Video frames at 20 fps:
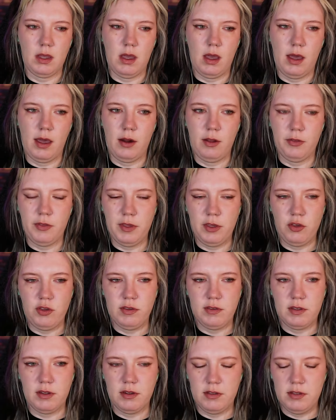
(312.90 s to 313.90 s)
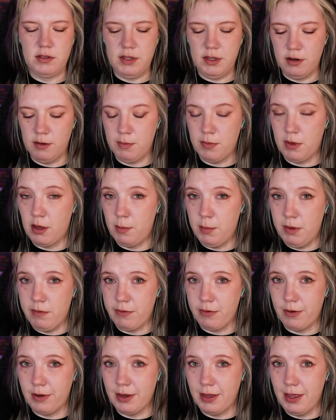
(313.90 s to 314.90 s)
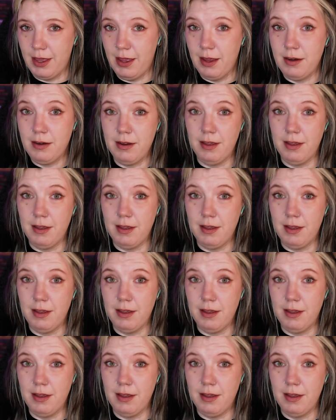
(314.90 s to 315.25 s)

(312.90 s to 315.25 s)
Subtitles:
I don't think she's gonna see her mom ever again.